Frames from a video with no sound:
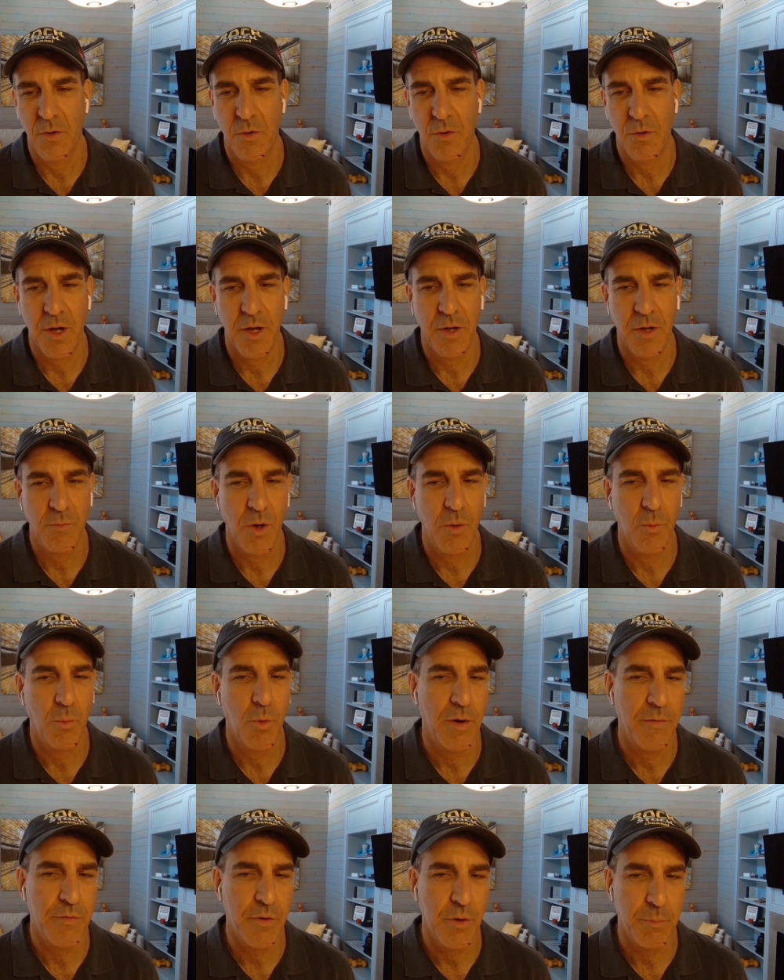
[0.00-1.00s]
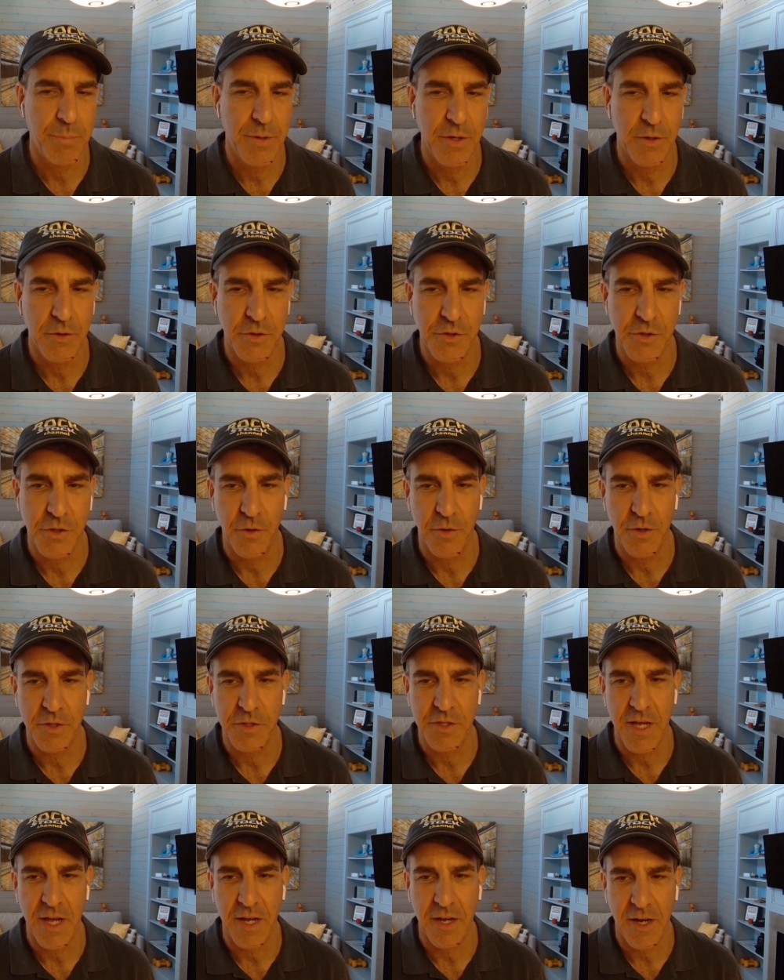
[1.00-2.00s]
Okay. One of your peers,
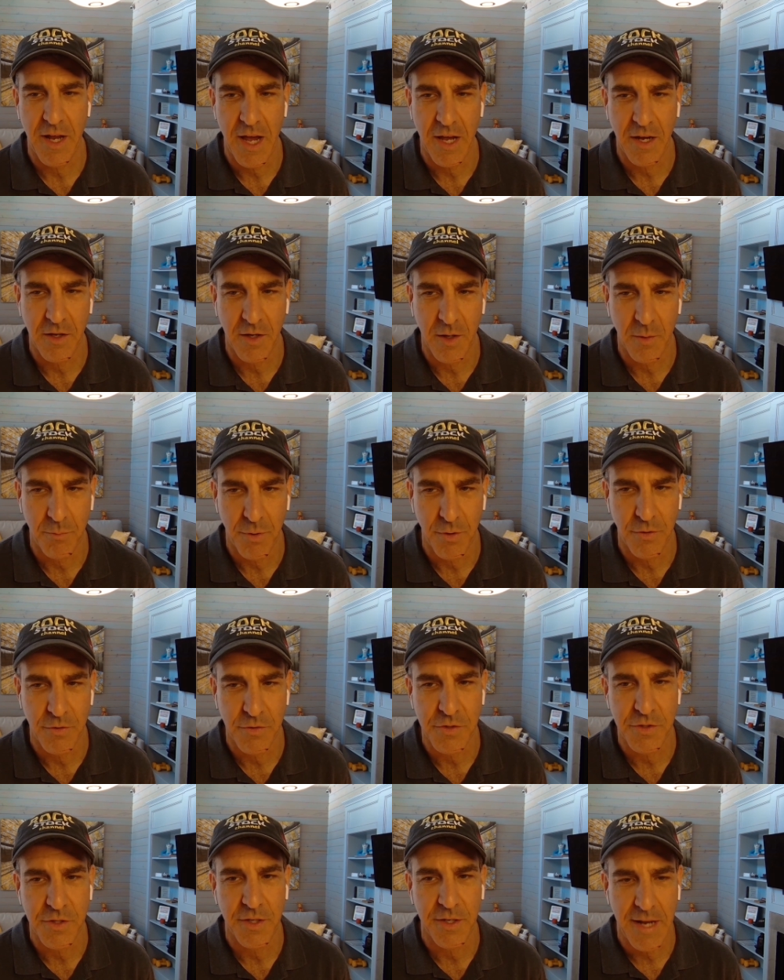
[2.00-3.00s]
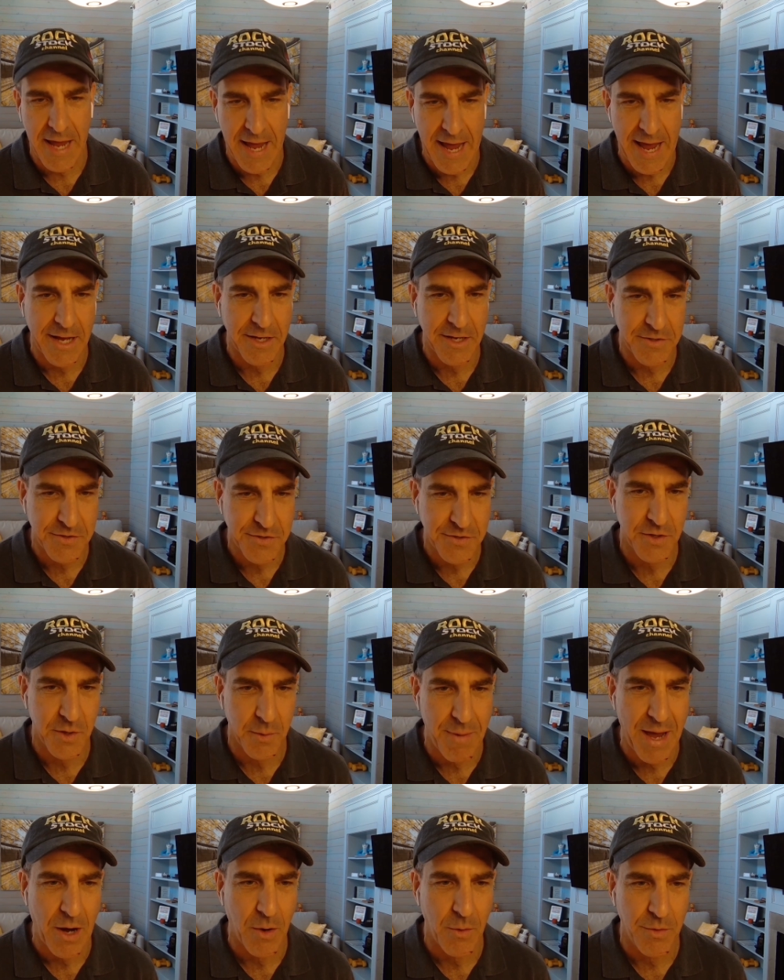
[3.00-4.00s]
Tony Saganaki at Bernstein, asked
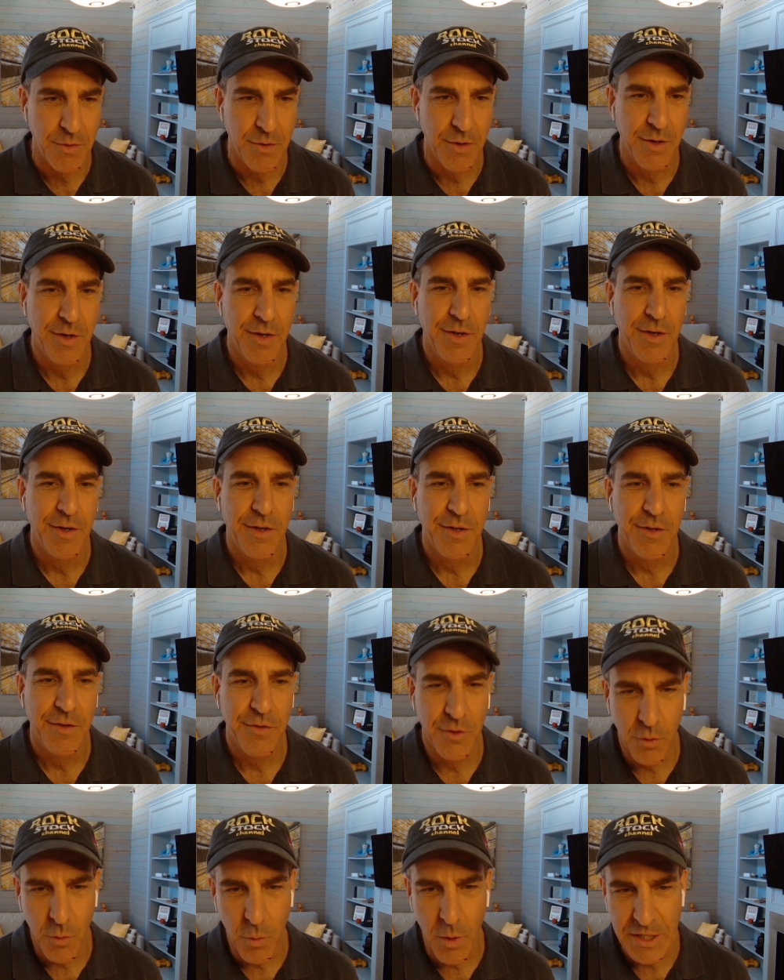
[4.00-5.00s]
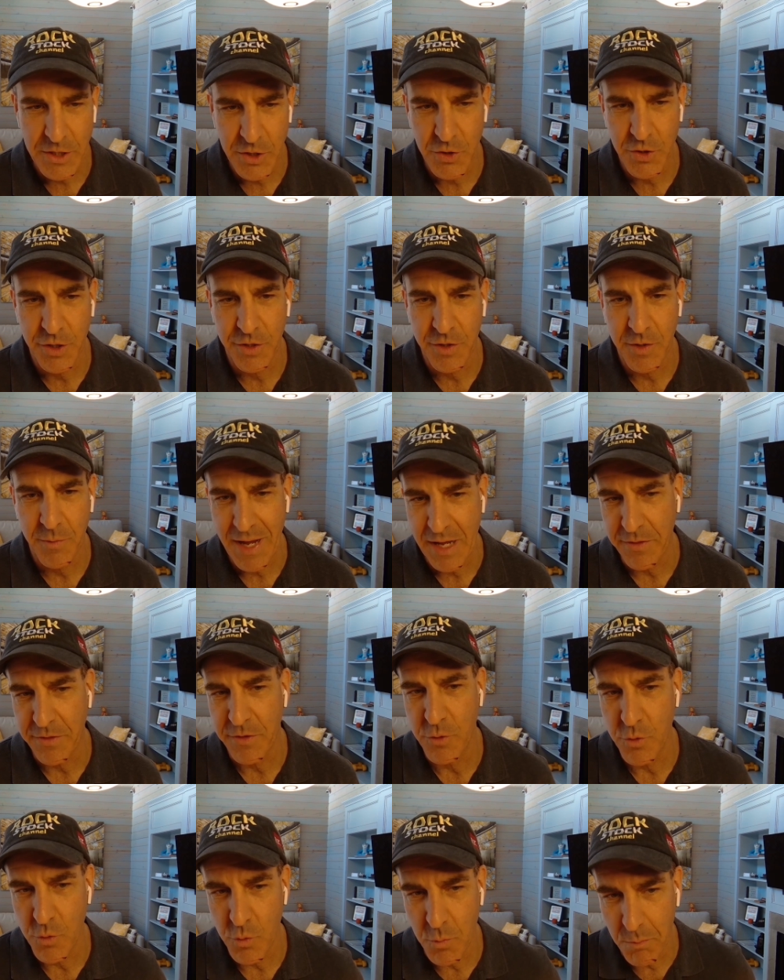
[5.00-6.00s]
about the question
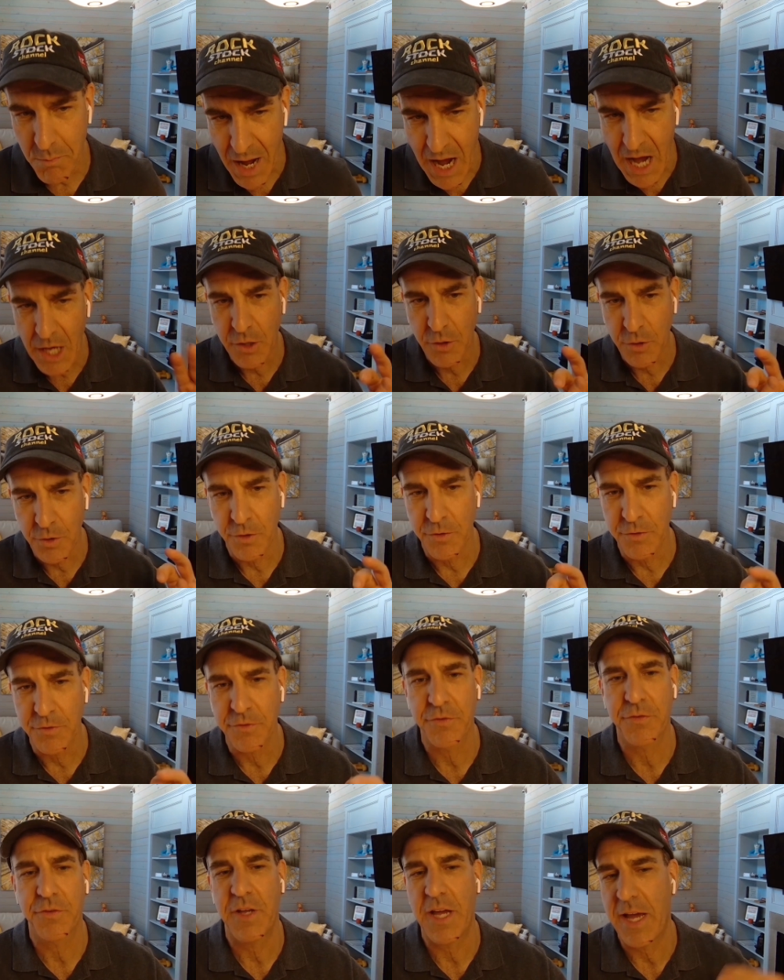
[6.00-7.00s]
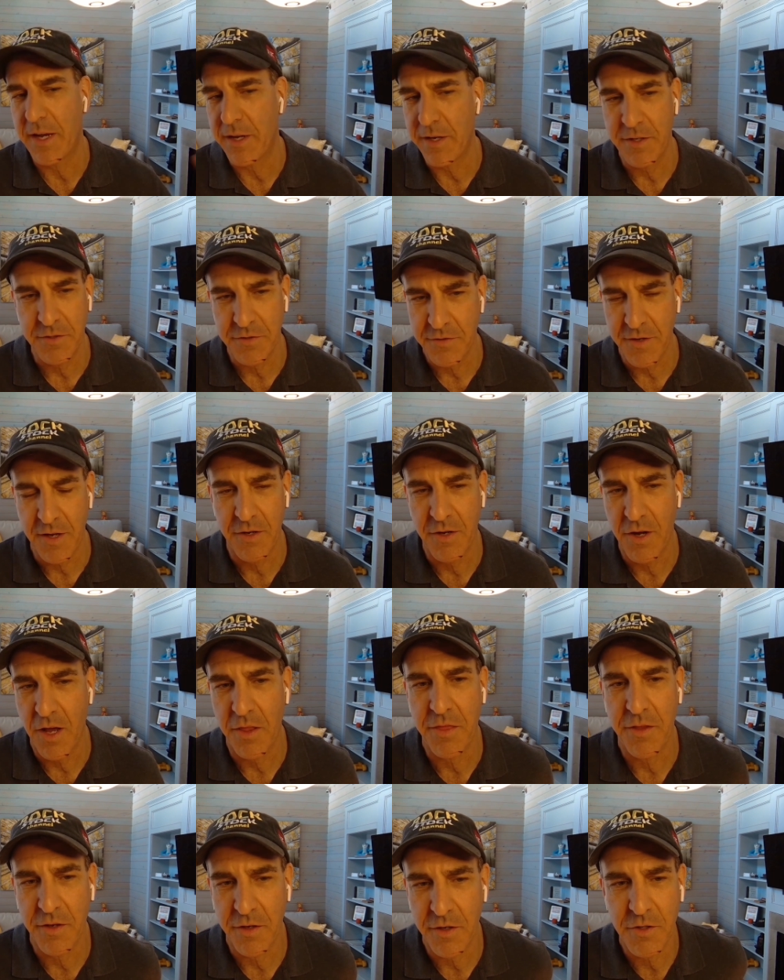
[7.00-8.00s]
about the new models, and he said
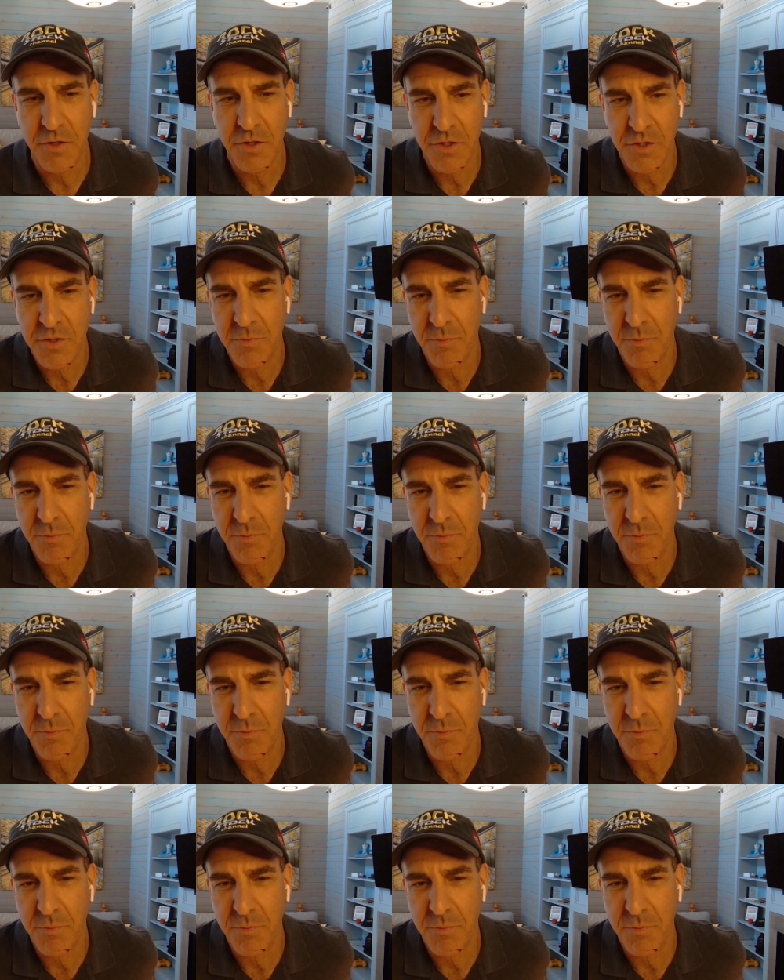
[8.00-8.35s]
nothing.